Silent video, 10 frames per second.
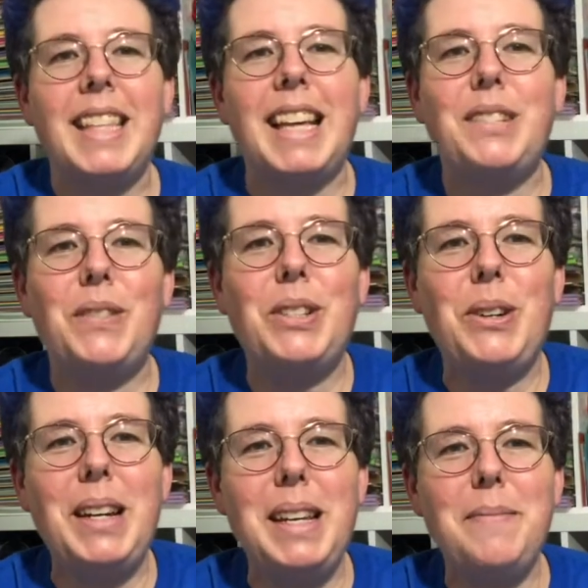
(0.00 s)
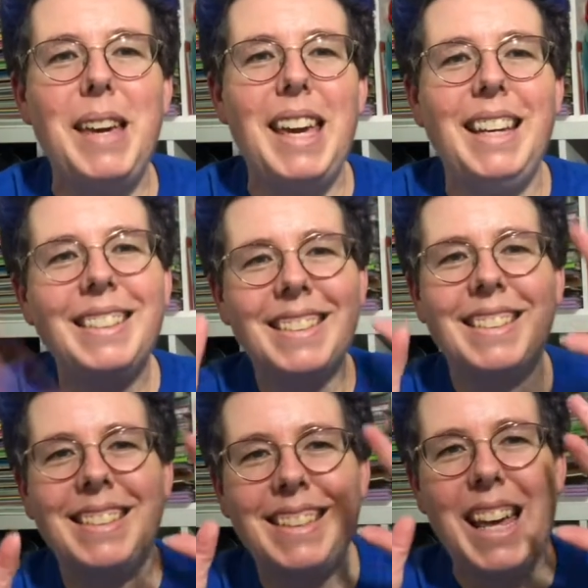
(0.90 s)
Thanks for joining me.
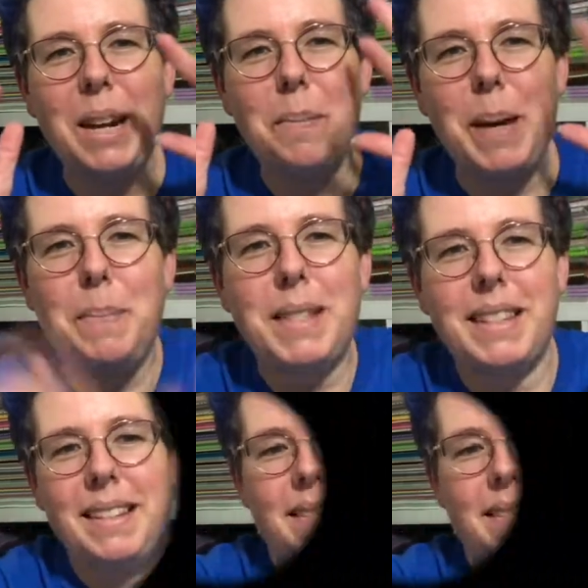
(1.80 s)
Later, peeps.